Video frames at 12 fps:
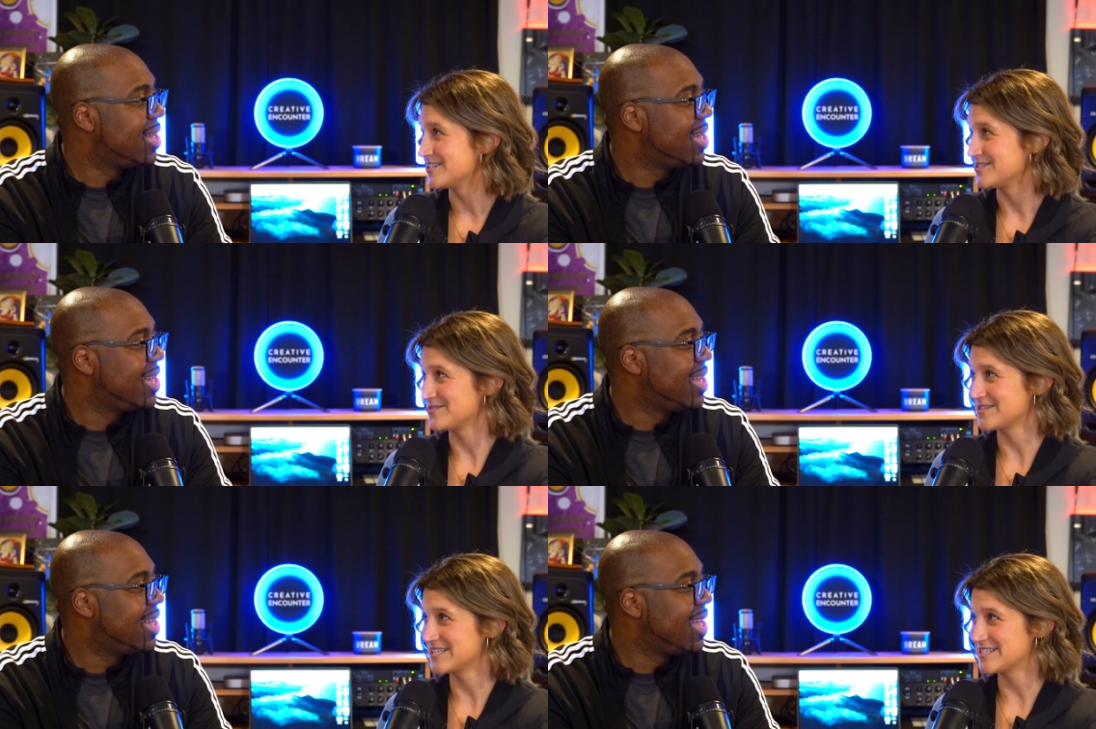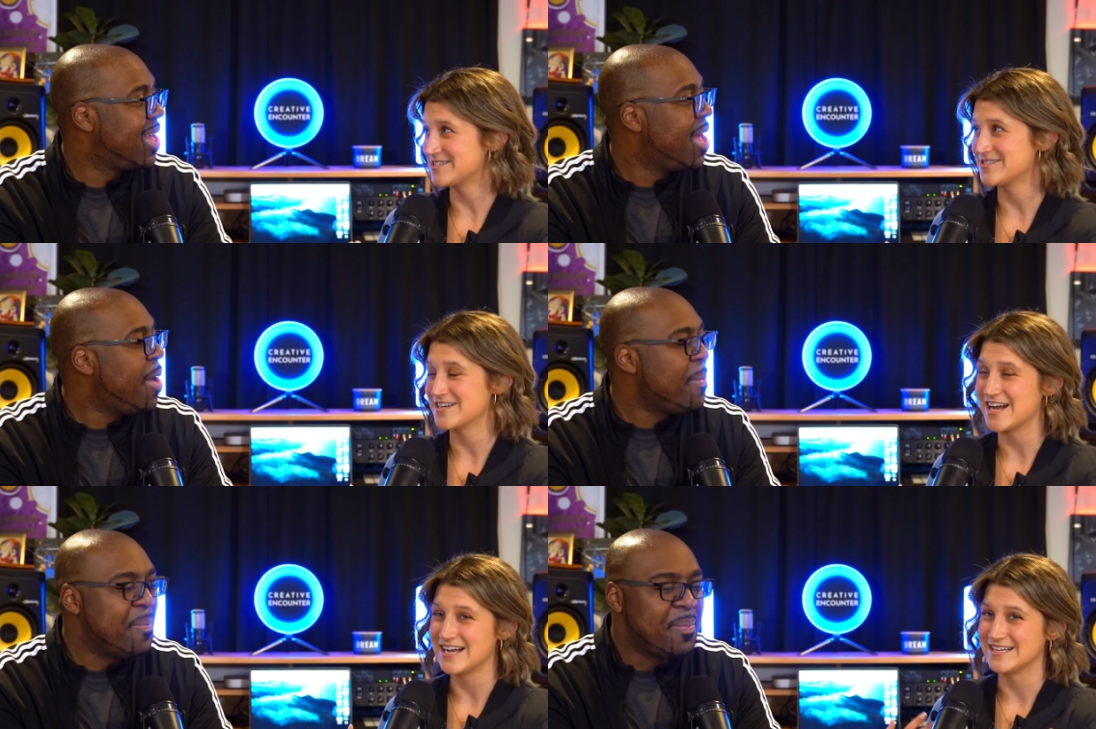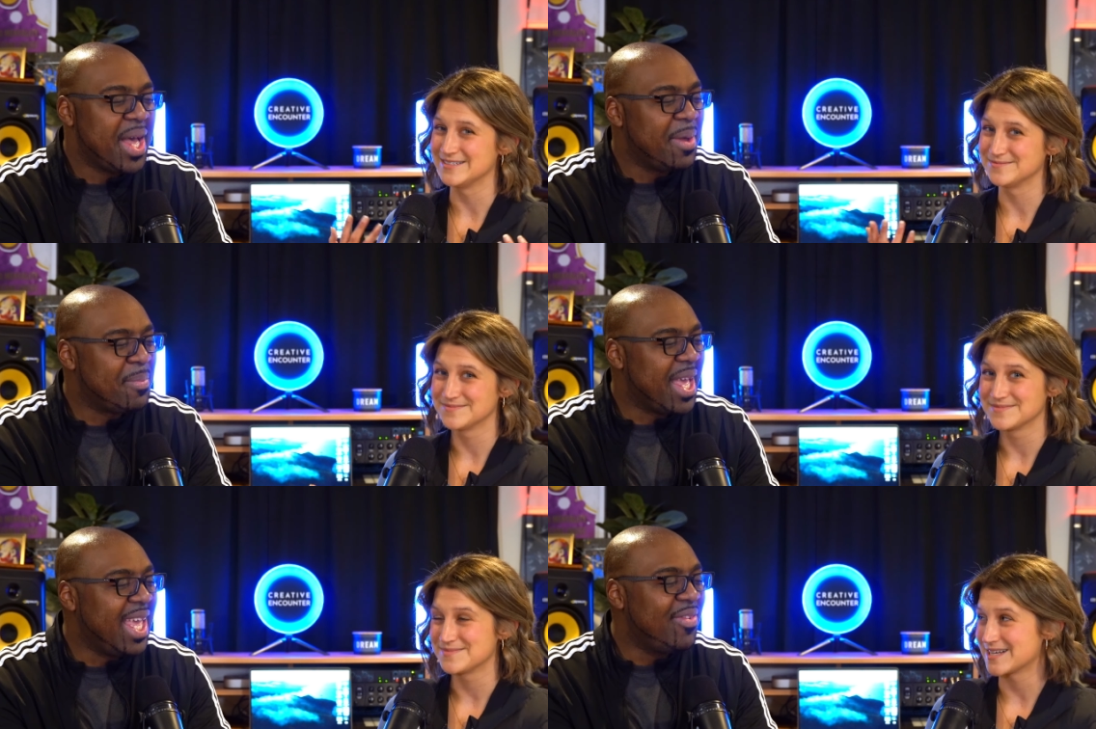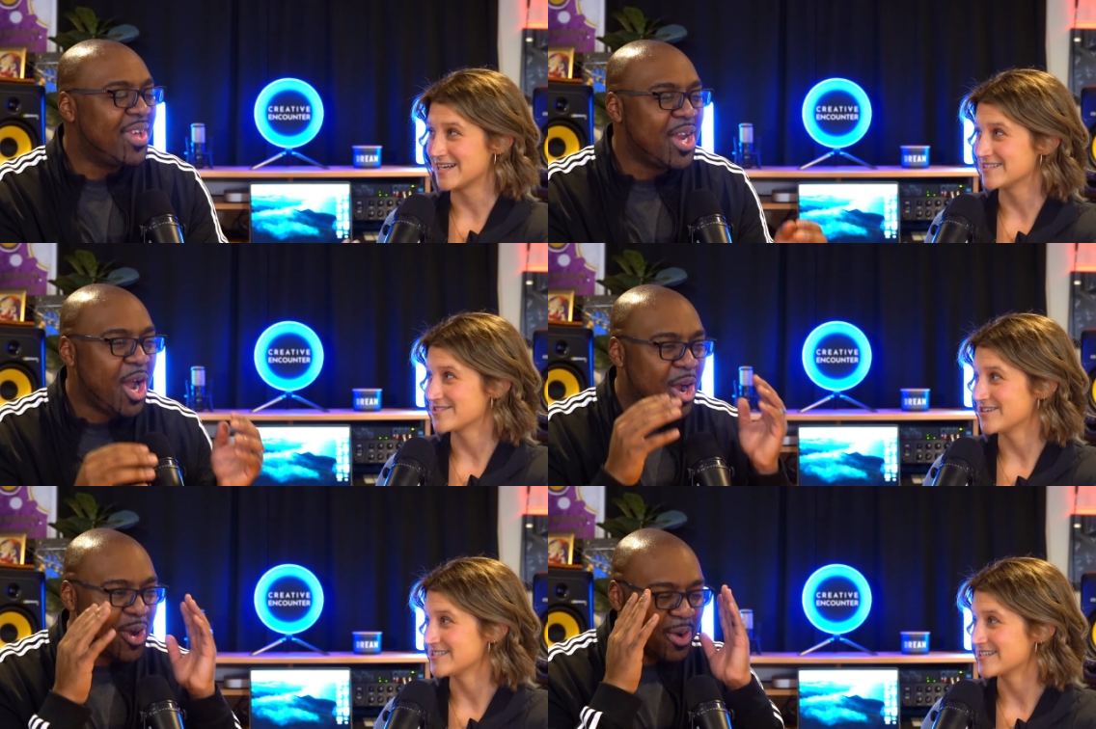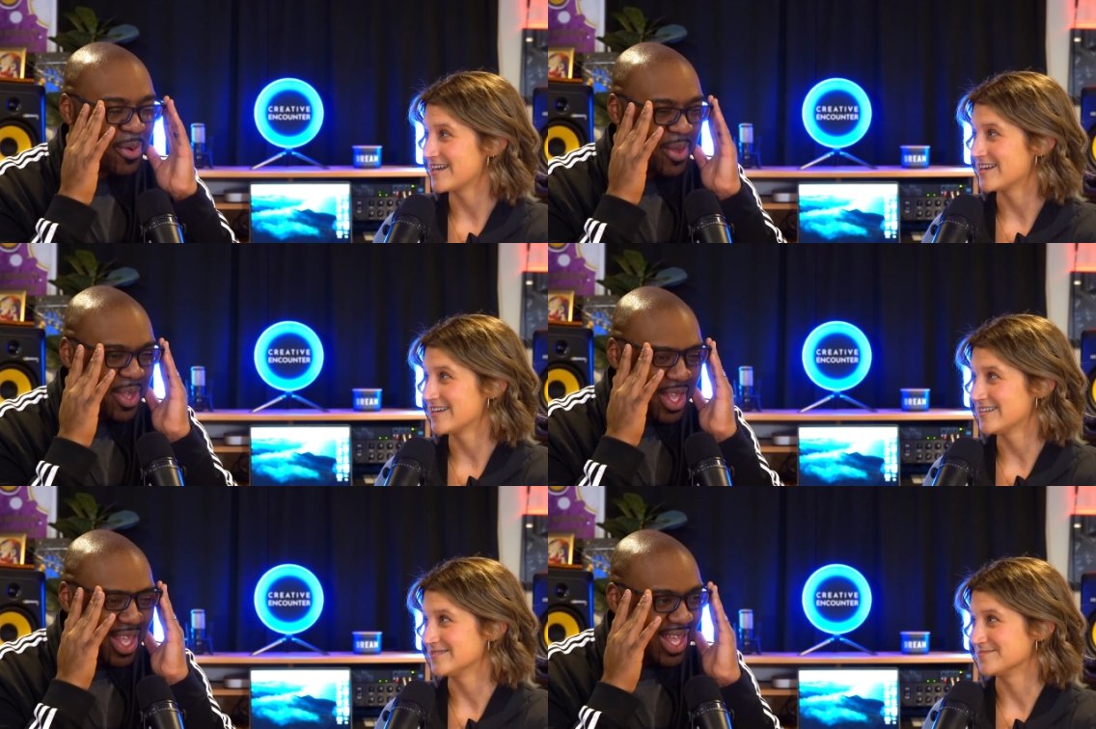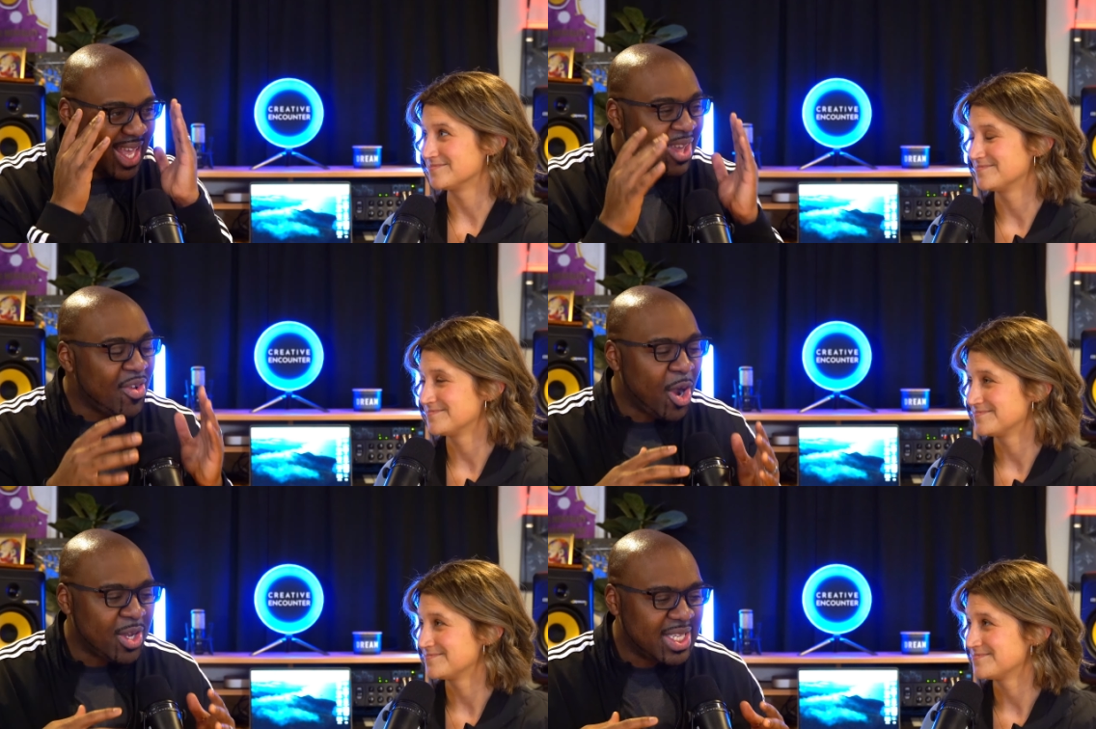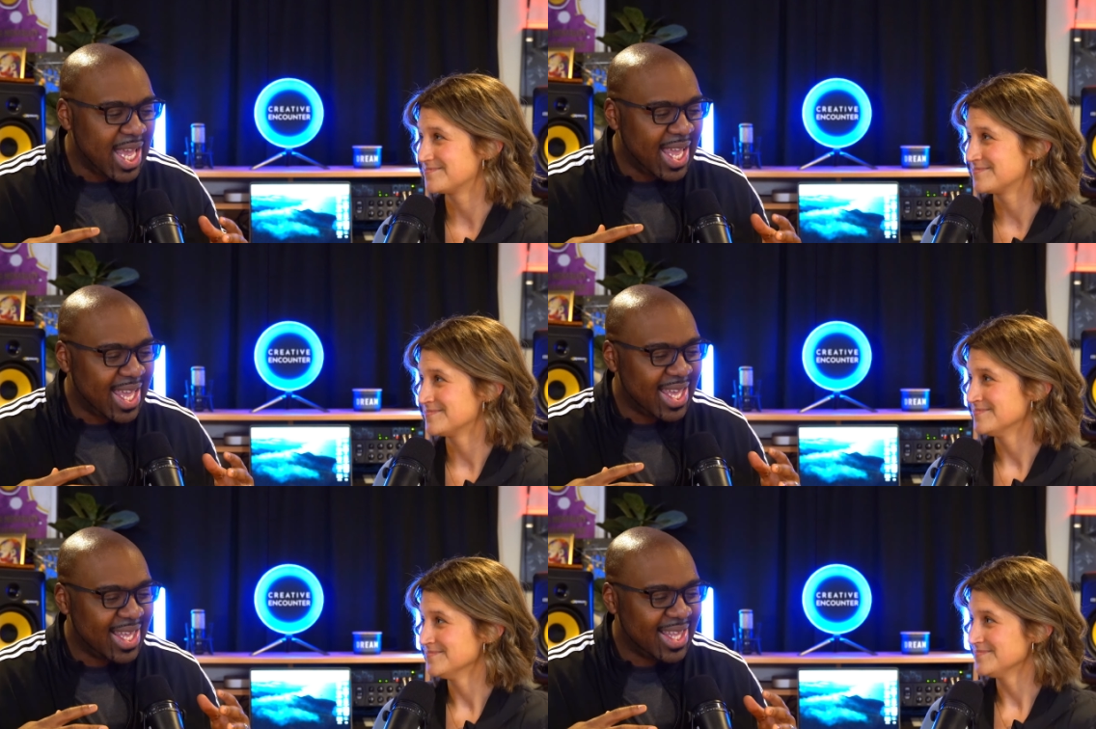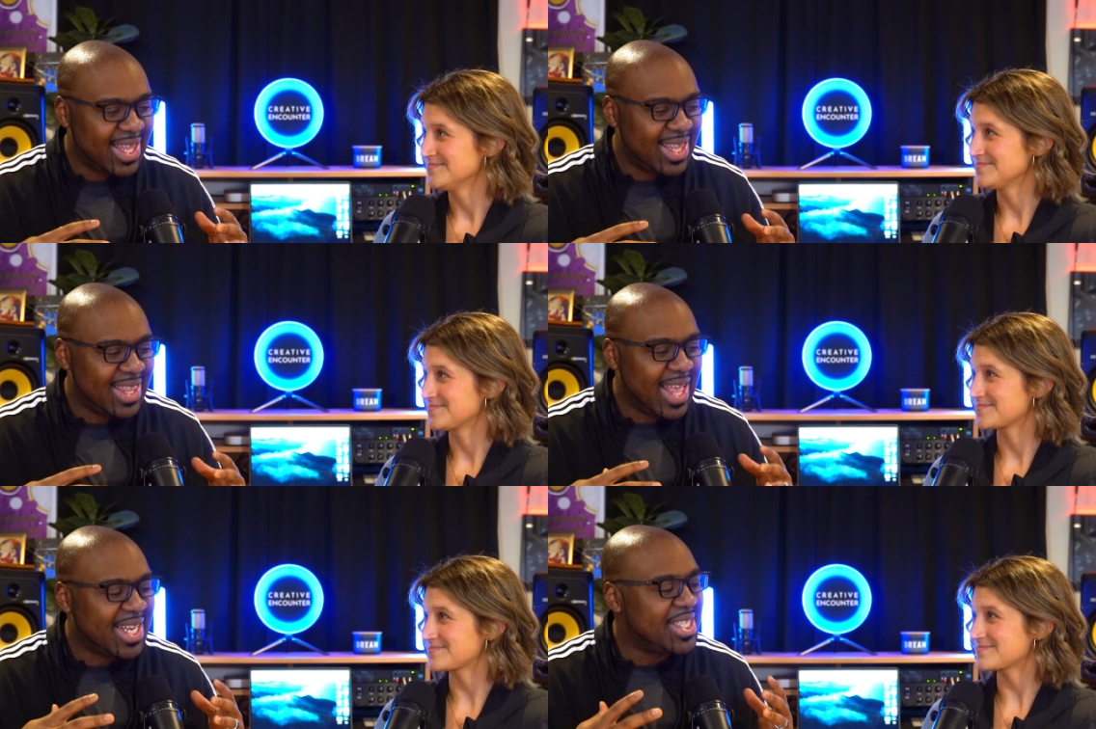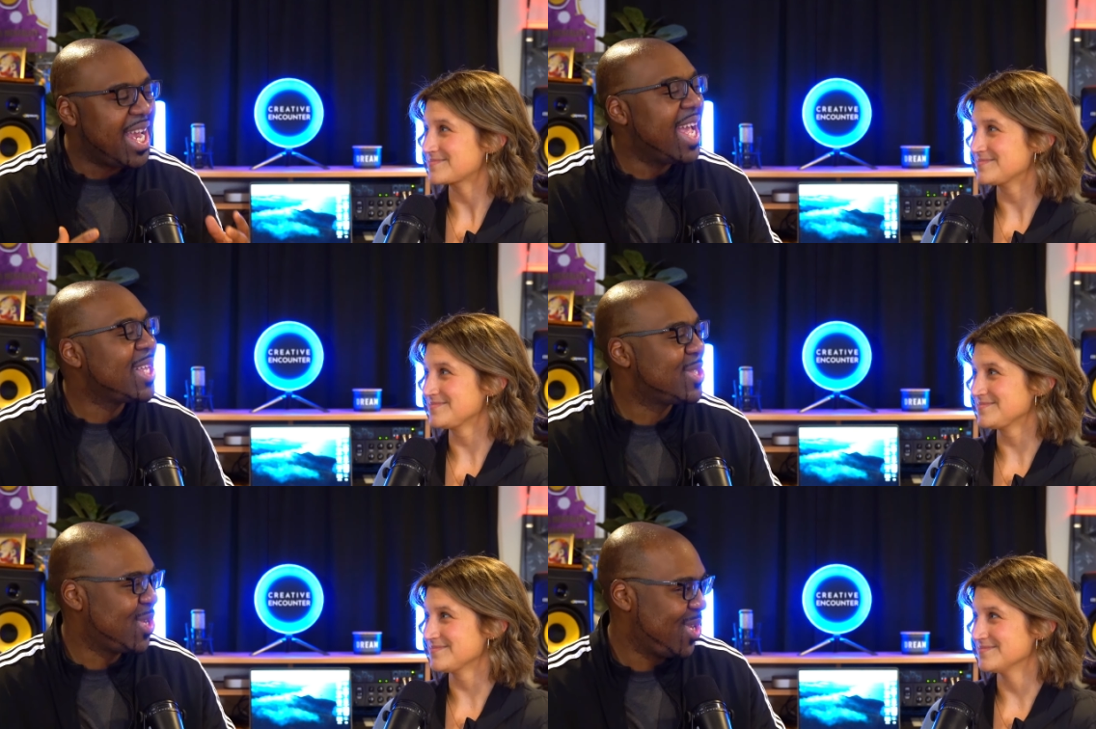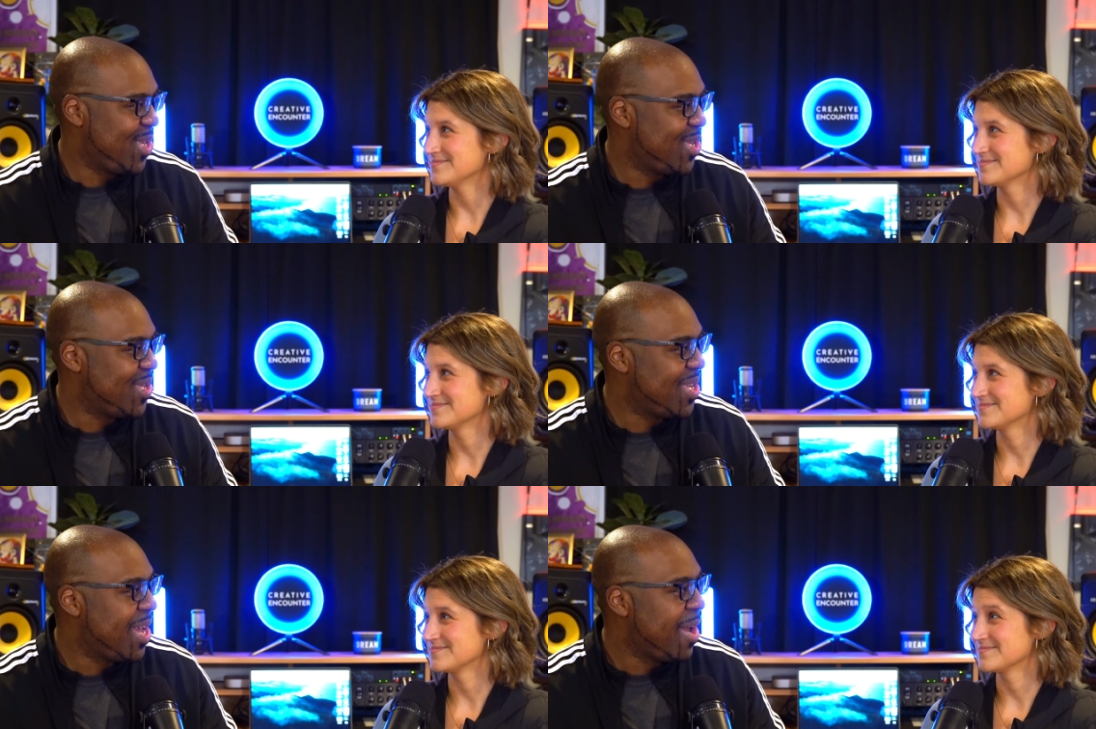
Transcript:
Speaker 1: going to do this or not. But, but even her, got in. even her taking that chance on you,